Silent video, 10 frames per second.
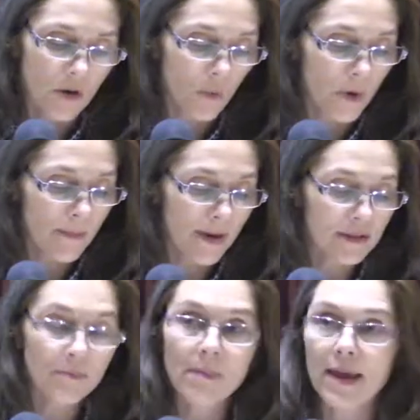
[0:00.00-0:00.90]
We
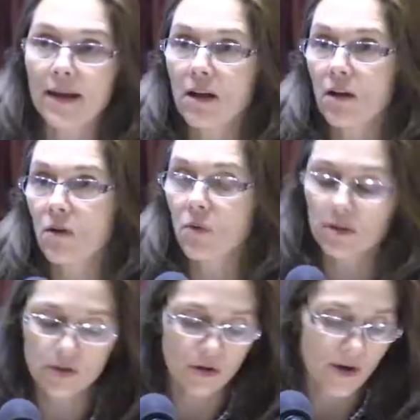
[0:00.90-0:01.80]
must make a
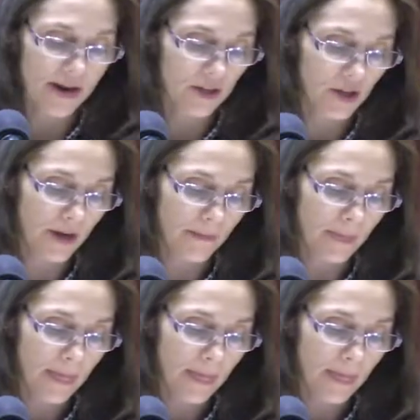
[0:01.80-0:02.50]
course correction.